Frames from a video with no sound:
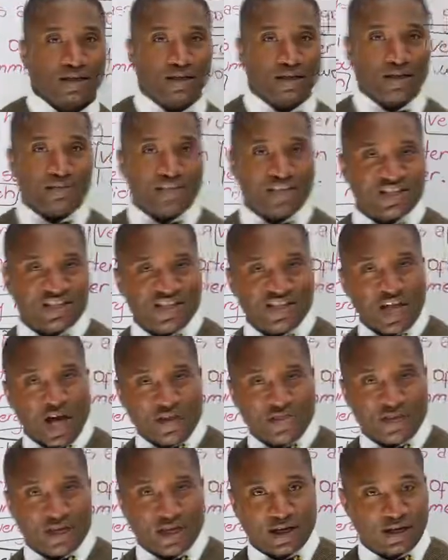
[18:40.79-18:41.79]
That means
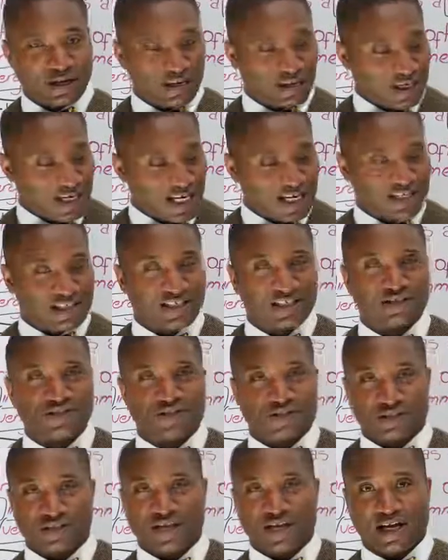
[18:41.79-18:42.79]
nothing
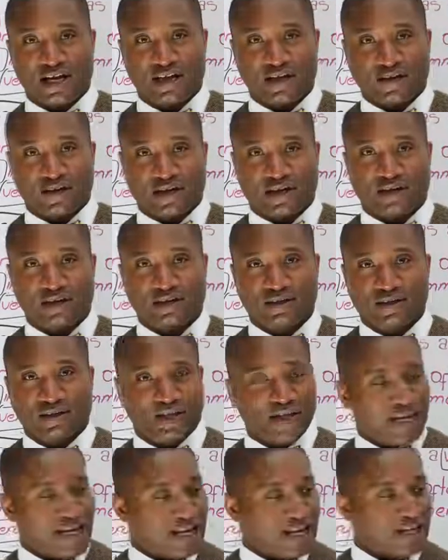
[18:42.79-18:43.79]
exists in that area.
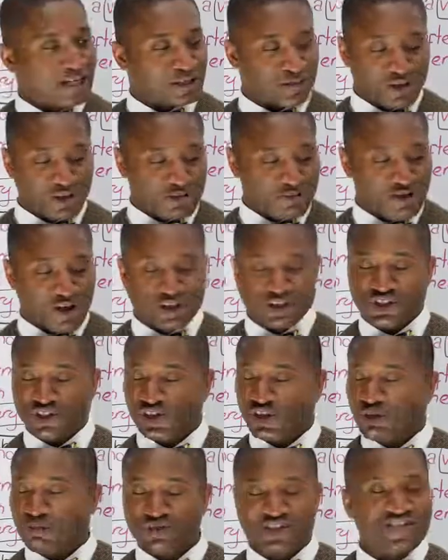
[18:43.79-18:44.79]
There's not
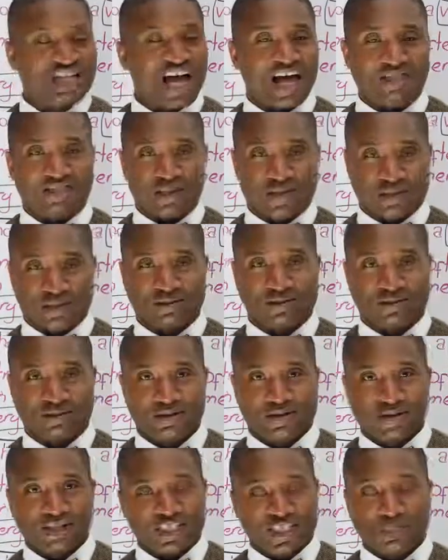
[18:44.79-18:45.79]
germs, nothing.
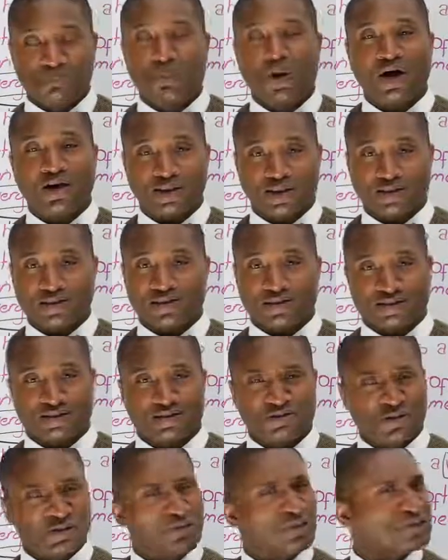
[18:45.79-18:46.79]

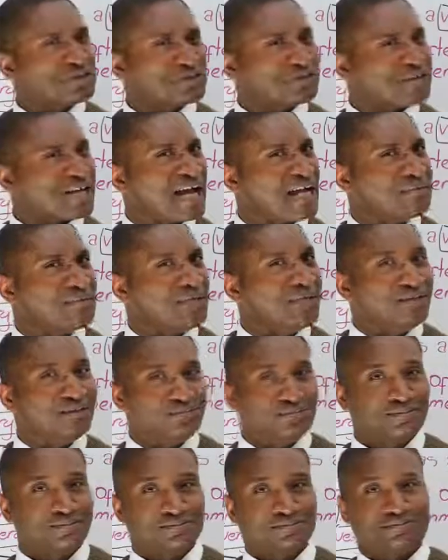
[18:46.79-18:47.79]
Spotless. Do you understand me?
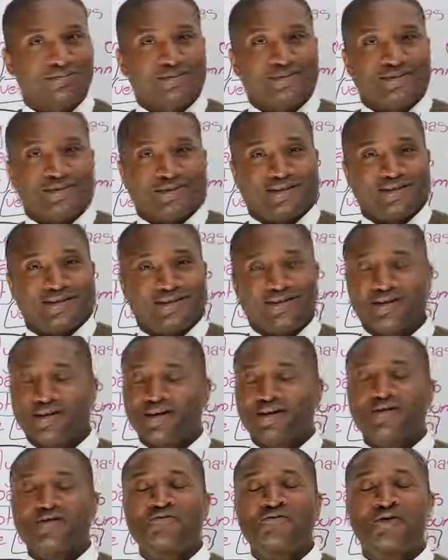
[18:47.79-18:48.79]

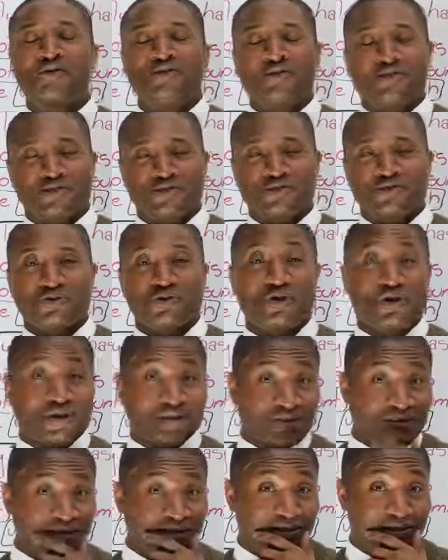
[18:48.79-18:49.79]
Very
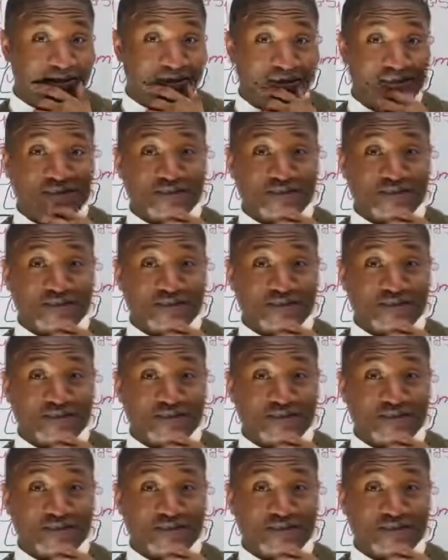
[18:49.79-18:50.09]
strong, right?